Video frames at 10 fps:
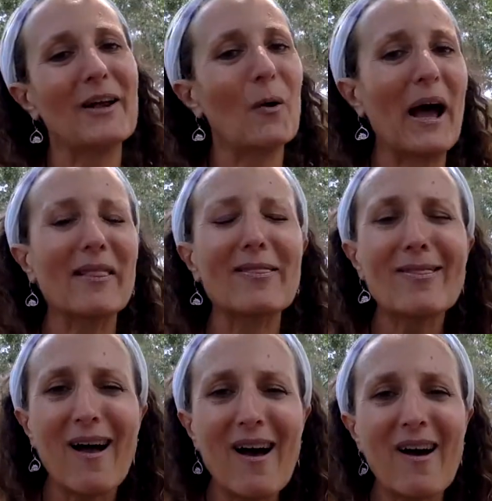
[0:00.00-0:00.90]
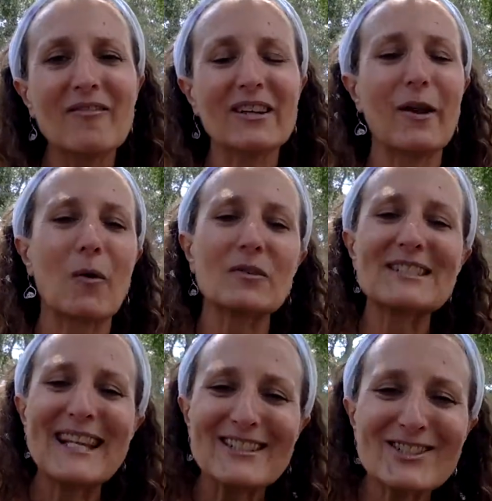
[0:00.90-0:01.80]
I love,
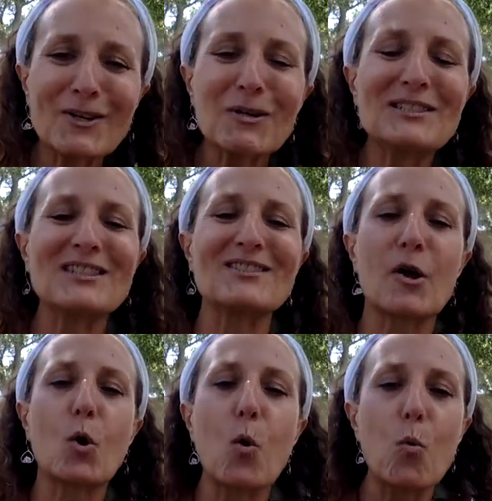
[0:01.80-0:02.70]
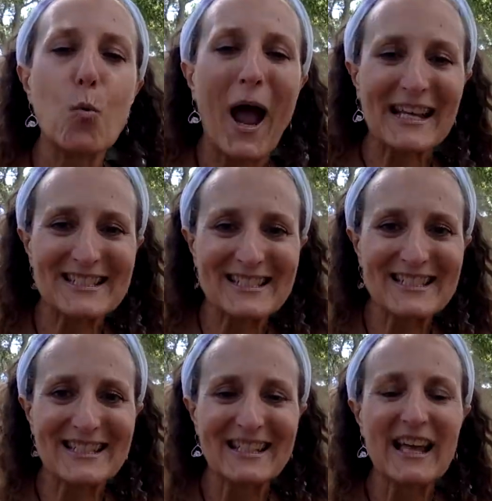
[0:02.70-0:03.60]
Sagittarius is the
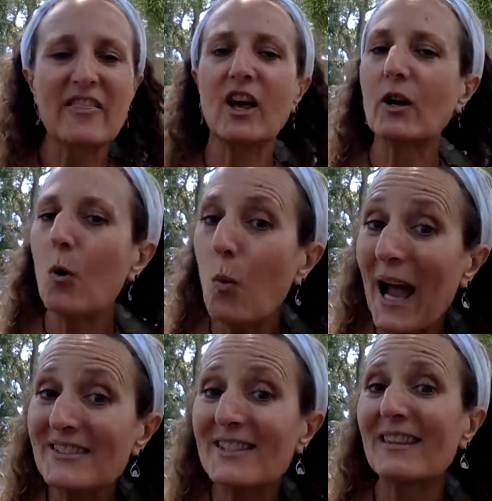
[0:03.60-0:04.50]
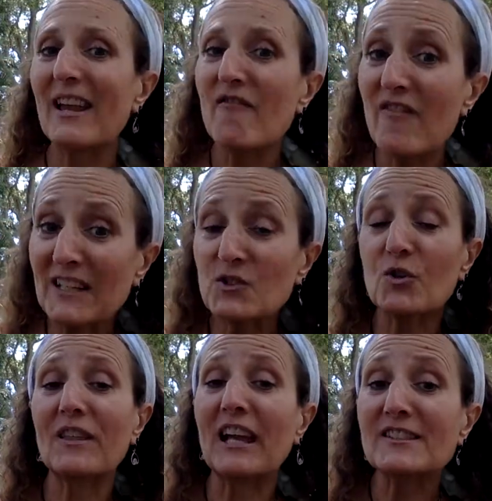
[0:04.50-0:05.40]
quest, the
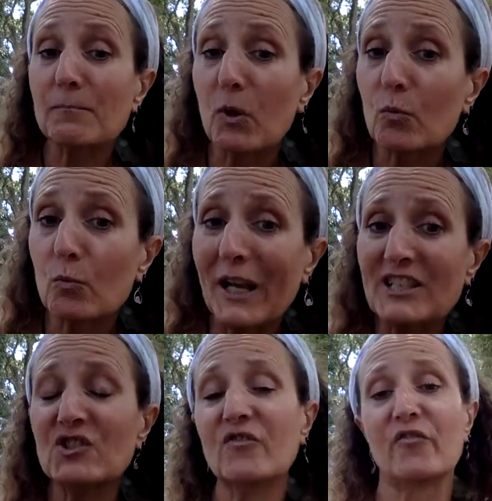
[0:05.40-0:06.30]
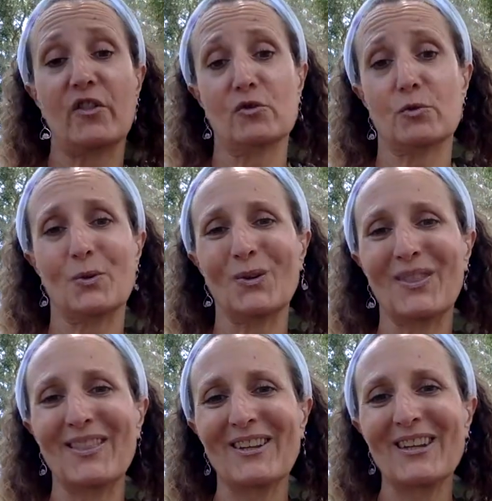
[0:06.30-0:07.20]
adventure, the exploration for the truth
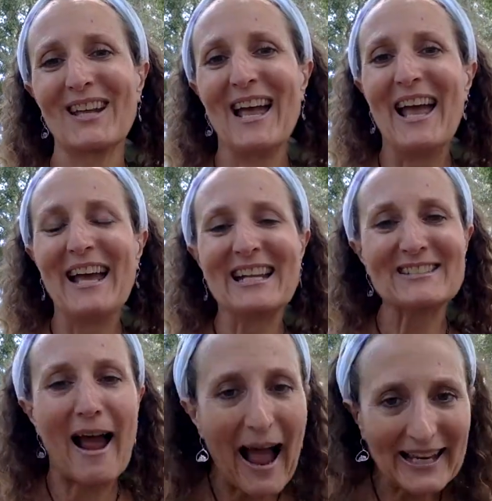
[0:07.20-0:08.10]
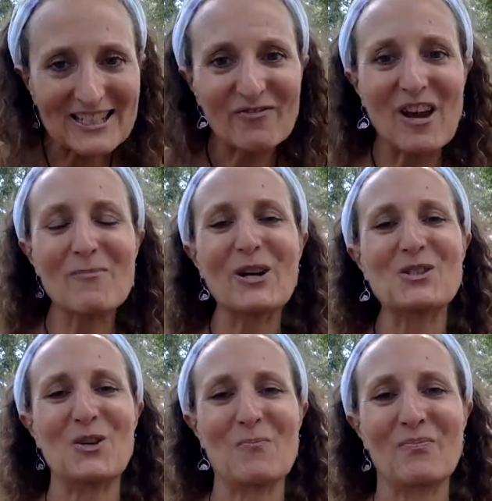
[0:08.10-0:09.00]
in its highest
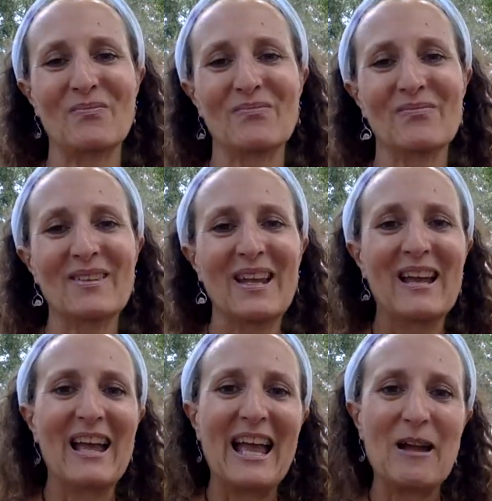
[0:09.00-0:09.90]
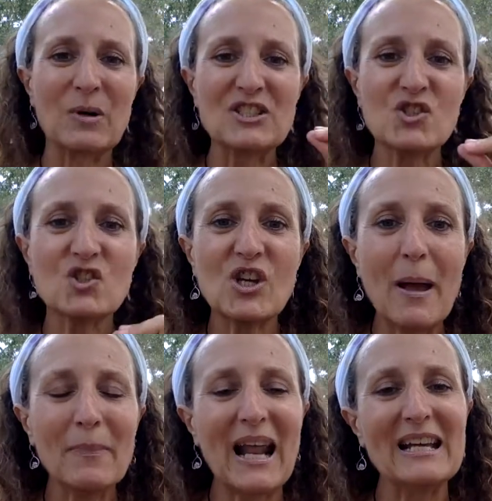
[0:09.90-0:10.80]
vibration. And what
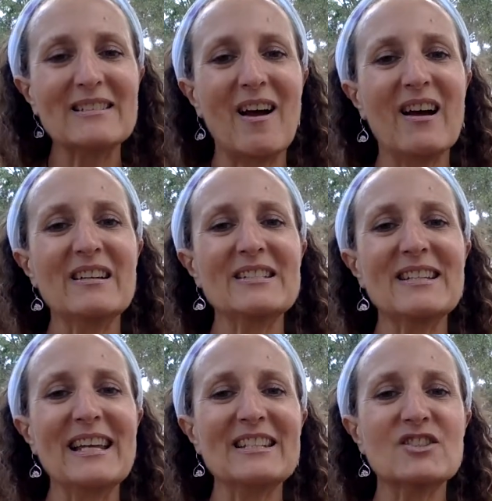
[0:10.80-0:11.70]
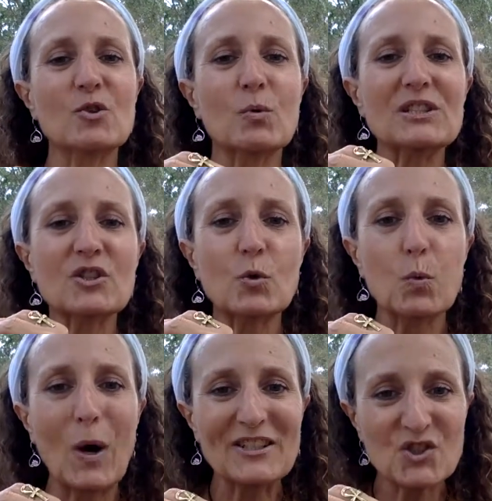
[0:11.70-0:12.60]
Gemini does is through its
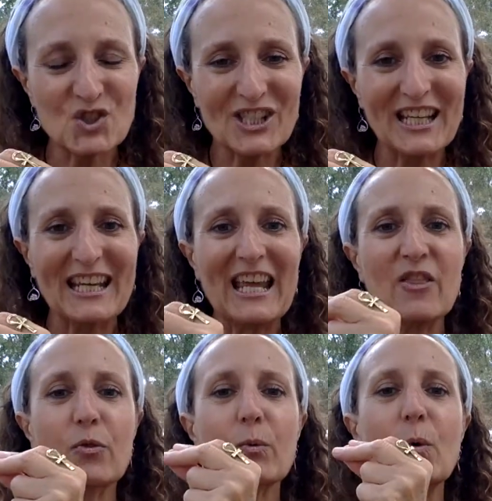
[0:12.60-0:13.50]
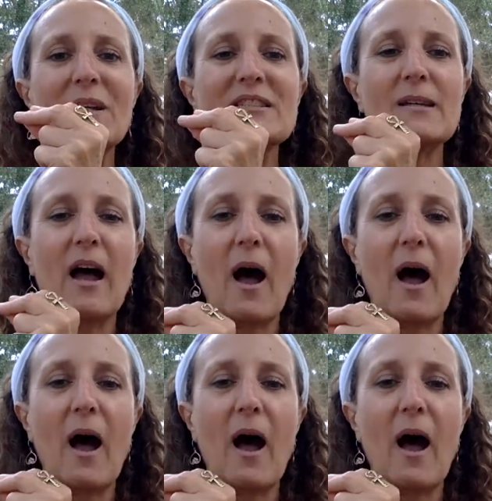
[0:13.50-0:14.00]
questioning and through its